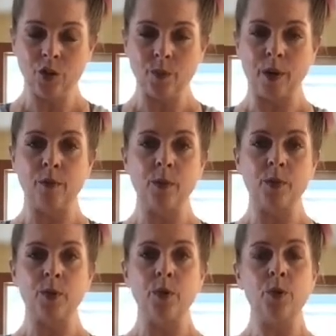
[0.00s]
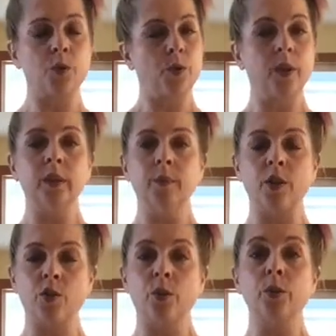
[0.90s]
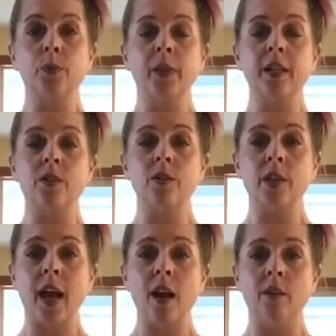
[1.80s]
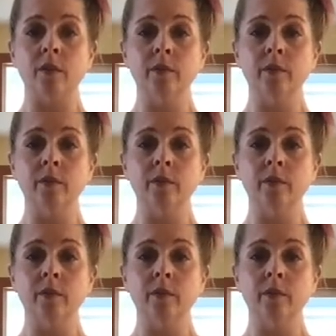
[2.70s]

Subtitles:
My ribs are neutral. My shoulder blades are down.